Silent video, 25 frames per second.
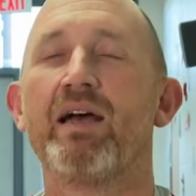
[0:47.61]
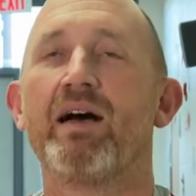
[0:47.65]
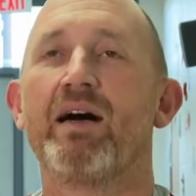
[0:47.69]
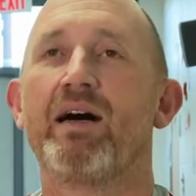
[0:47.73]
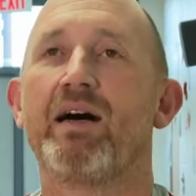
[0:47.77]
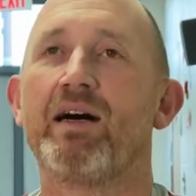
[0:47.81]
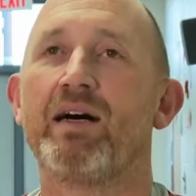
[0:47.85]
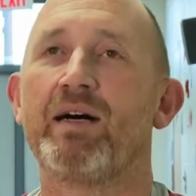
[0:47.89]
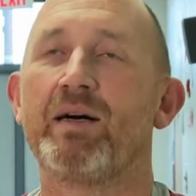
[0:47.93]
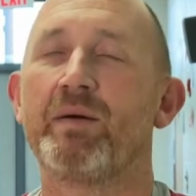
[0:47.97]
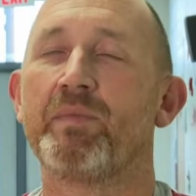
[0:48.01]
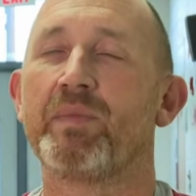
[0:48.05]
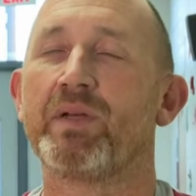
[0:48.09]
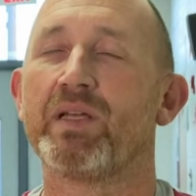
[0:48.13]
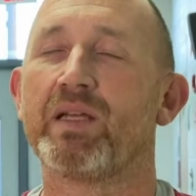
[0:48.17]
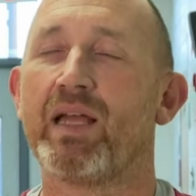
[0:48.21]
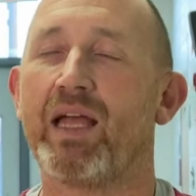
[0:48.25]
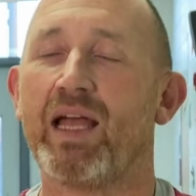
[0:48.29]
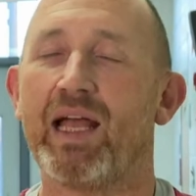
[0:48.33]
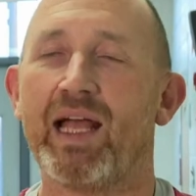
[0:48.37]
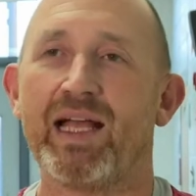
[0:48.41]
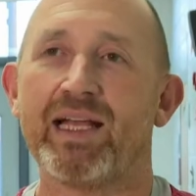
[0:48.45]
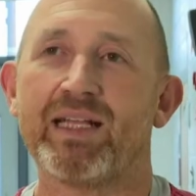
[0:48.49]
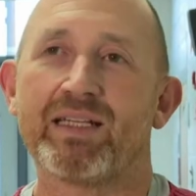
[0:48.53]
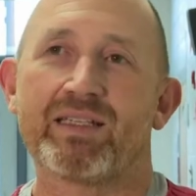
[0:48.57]
Um,
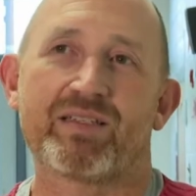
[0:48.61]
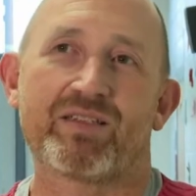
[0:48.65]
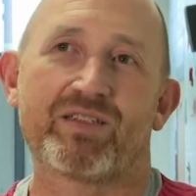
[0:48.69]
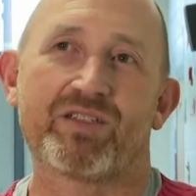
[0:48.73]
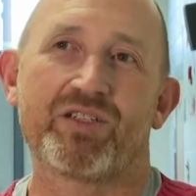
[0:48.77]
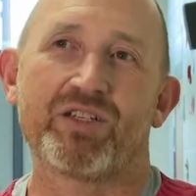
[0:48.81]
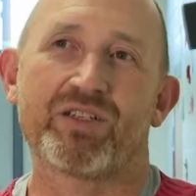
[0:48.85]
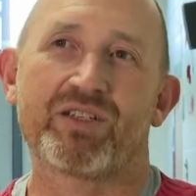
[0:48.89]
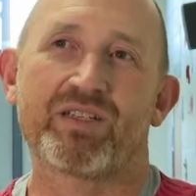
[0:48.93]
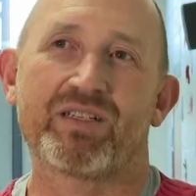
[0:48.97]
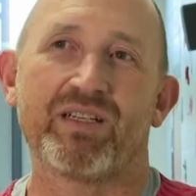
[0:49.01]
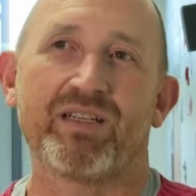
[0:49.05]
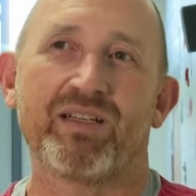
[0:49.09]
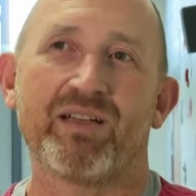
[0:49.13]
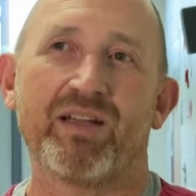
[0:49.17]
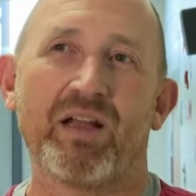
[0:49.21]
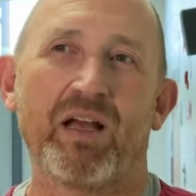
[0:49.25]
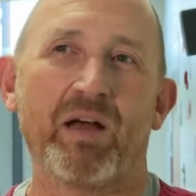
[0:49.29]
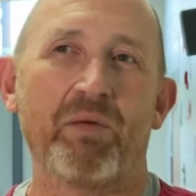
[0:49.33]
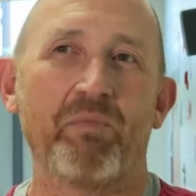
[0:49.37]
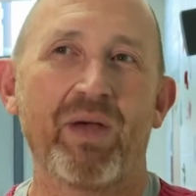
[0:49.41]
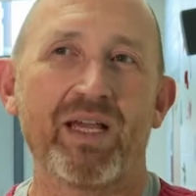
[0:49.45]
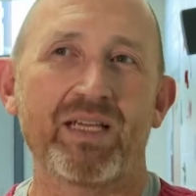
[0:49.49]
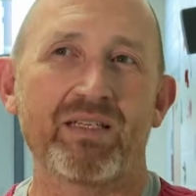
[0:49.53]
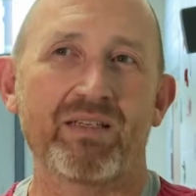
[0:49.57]
it's just an
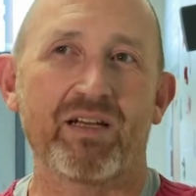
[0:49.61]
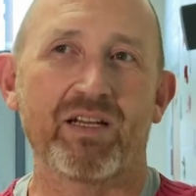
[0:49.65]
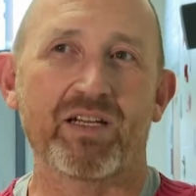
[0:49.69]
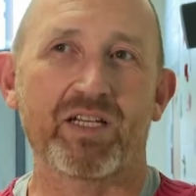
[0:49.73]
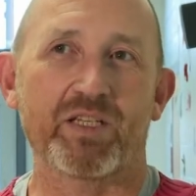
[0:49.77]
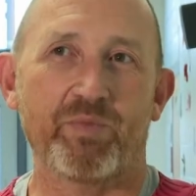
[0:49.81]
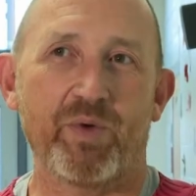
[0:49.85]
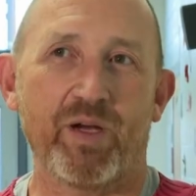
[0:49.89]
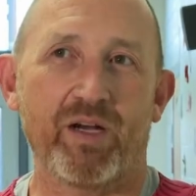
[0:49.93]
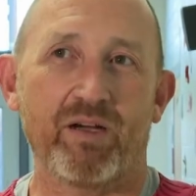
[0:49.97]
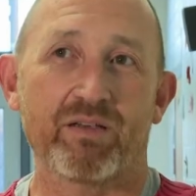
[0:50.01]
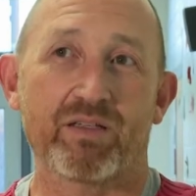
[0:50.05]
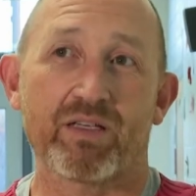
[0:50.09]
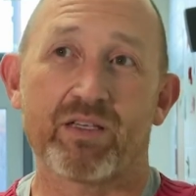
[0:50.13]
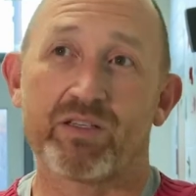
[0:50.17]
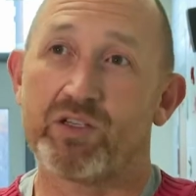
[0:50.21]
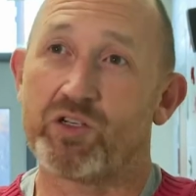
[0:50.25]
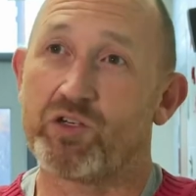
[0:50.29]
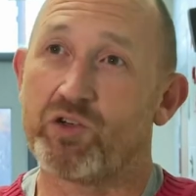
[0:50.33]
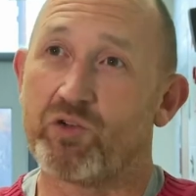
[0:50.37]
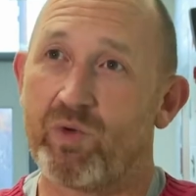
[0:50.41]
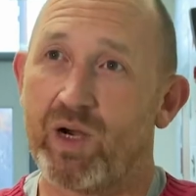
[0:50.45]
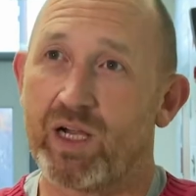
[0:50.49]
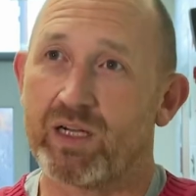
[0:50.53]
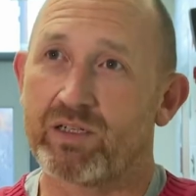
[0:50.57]
amazing experience as a
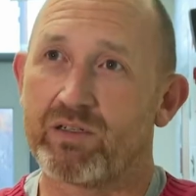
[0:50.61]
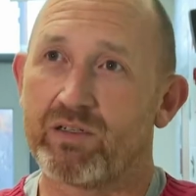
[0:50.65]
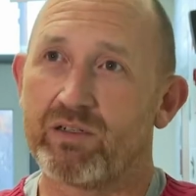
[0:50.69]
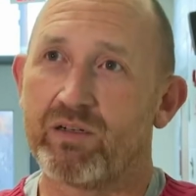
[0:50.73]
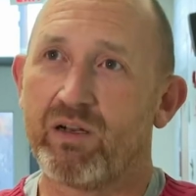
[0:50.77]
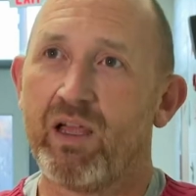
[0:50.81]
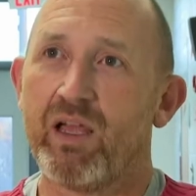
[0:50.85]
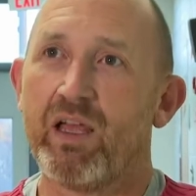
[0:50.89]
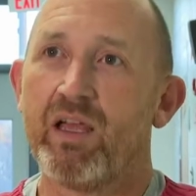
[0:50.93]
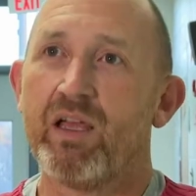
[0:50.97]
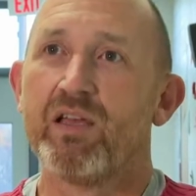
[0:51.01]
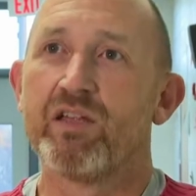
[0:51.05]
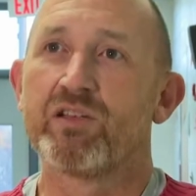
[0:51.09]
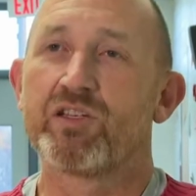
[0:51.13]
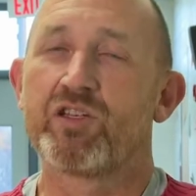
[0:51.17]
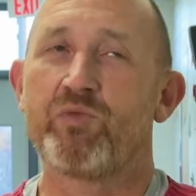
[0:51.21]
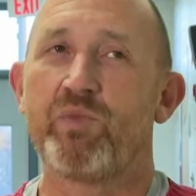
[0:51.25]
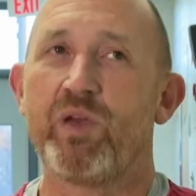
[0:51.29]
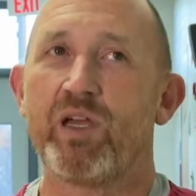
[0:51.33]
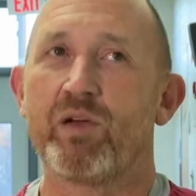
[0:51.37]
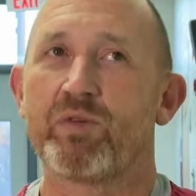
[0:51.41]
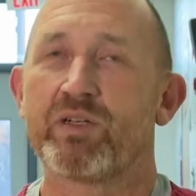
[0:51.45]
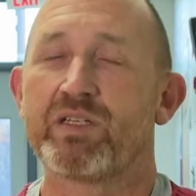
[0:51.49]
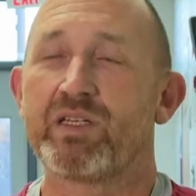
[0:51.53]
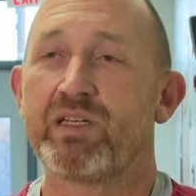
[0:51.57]
director to
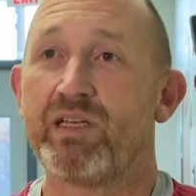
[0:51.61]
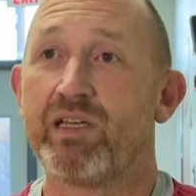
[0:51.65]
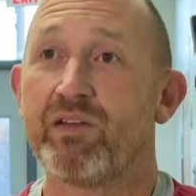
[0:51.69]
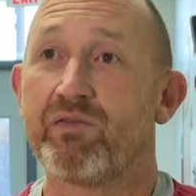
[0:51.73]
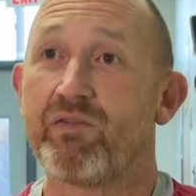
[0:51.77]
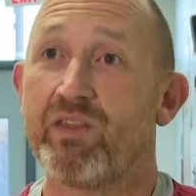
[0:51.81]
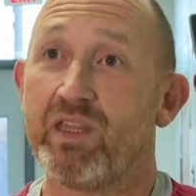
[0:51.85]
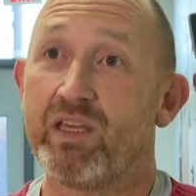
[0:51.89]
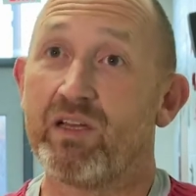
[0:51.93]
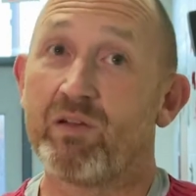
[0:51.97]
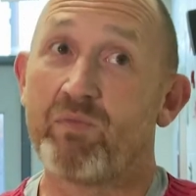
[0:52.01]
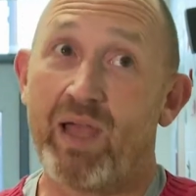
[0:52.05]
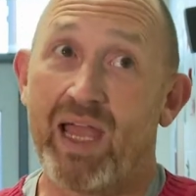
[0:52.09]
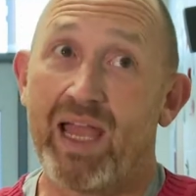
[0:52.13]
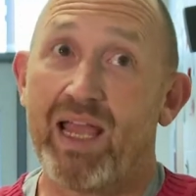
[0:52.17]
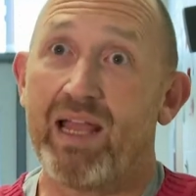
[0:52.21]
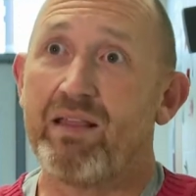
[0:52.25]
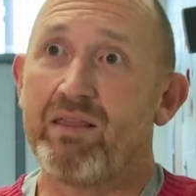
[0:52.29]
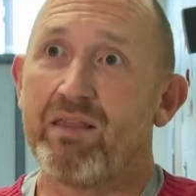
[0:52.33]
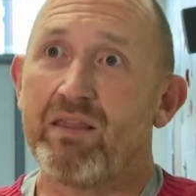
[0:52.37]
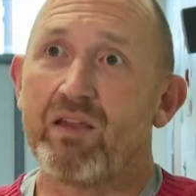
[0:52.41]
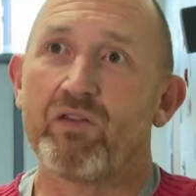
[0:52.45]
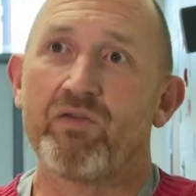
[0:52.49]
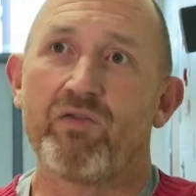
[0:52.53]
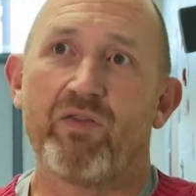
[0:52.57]
be able to give them
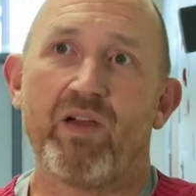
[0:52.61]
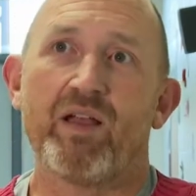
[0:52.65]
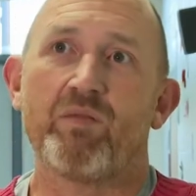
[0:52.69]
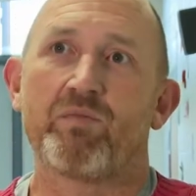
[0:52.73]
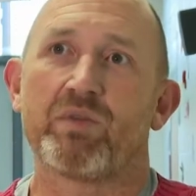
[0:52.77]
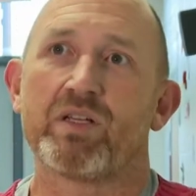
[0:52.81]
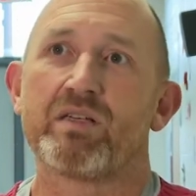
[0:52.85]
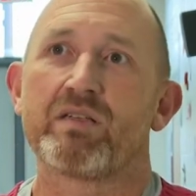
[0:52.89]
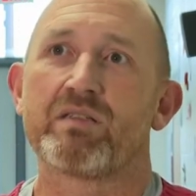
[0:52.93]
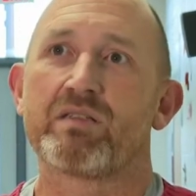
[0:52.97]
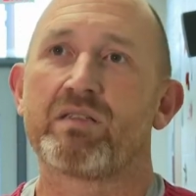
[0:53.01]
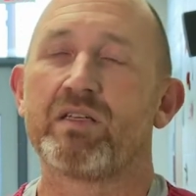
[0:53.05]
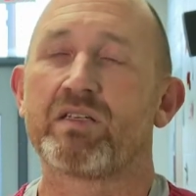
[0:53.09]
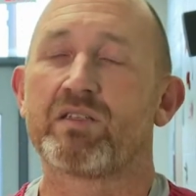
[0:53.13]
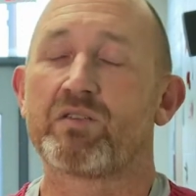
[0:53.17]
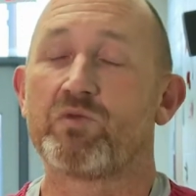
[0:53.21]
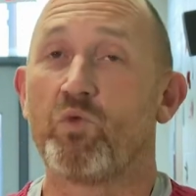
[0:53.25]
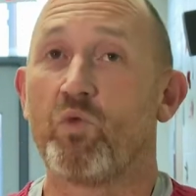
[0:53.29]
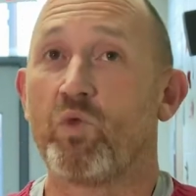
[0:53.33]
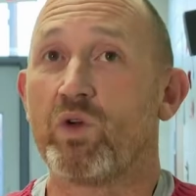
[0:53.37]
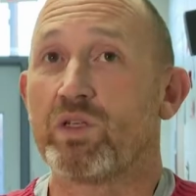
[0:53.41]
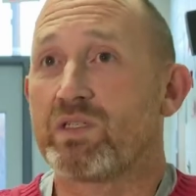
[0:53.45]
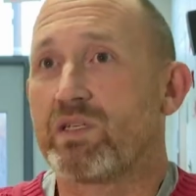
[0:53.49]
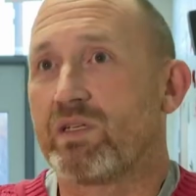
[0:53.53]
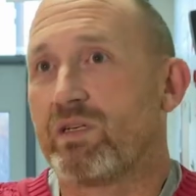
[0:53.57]
and their families this
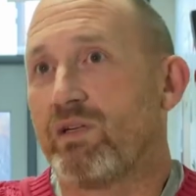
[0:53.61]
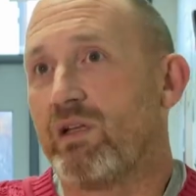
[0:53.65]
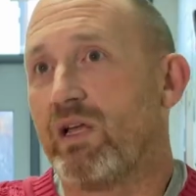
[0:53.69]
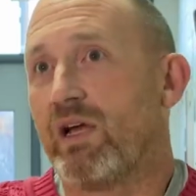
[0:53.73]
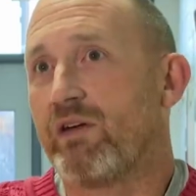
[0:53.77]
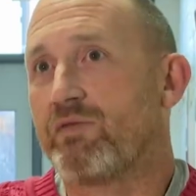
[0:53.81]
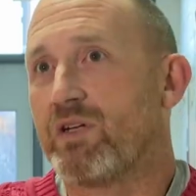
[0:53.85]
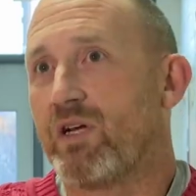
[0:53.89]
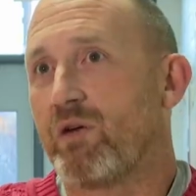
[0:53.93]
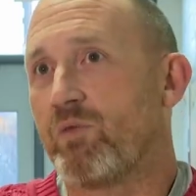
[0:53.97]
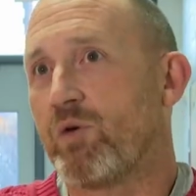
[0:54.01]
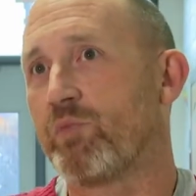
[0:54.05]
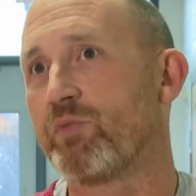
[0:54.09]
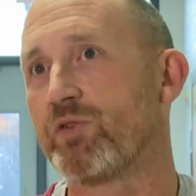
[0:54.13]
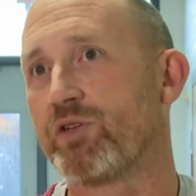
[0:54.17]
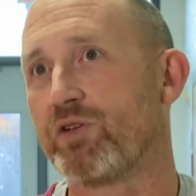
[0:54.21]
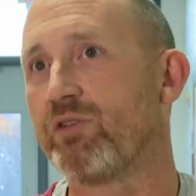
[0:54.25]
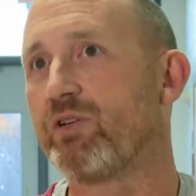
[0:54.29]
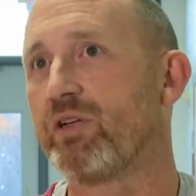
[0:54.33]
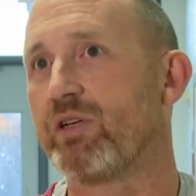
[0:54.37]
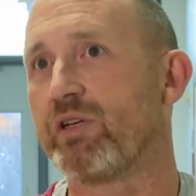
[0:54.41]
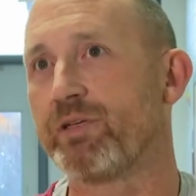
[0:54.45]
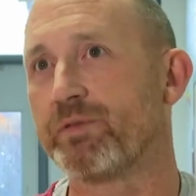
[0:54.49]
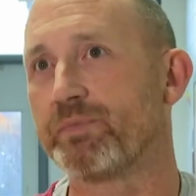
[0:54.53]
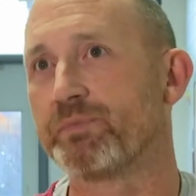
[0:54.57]
once-in-a-lifetime
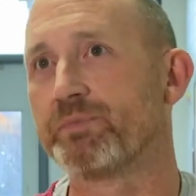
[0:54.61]
opportunity.